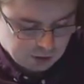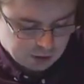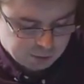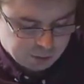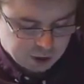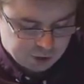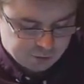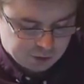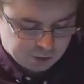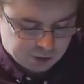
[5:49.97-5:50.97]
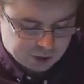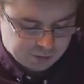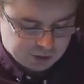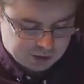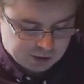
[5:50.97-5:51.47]
As Parker felt the knife
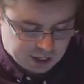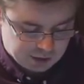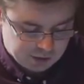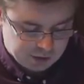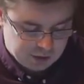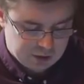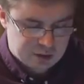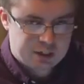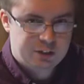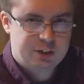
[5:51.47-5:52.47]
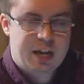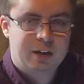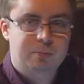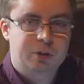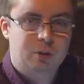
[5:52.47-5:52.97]
at his neck, his eyes
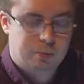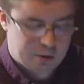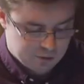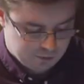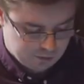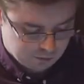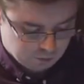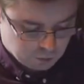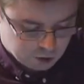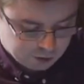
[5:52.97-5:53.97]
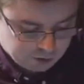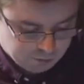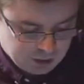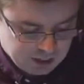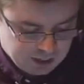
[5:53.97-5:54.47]
snapped open. "What,
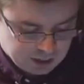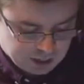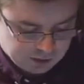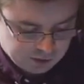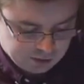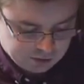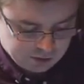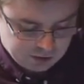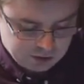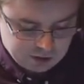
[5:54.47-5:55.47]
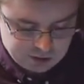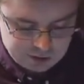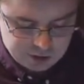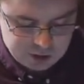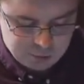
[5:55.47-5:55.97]
me?" he asked.
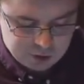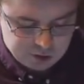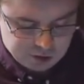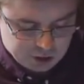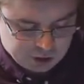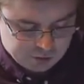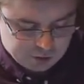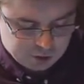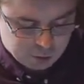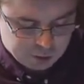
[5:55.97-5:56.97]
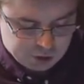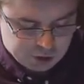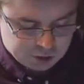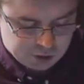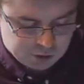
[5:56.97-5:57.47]
Dudley pushed the knife into the boy's
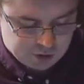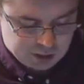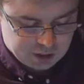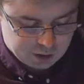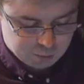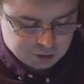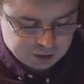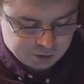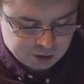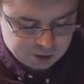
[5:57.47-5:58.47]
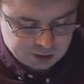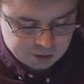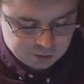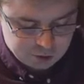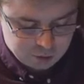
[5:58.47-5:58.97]
jugular vein, and blood rushed
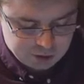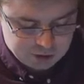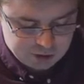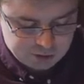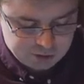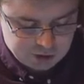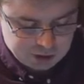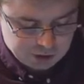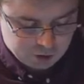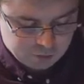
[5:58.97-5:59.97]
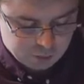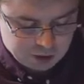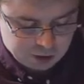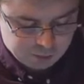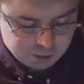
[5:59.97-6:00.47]
out as quickly as the sea had
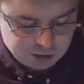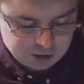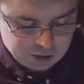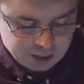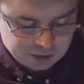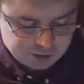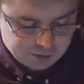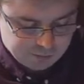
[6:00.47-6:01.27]
overwhelmed the Mignonette.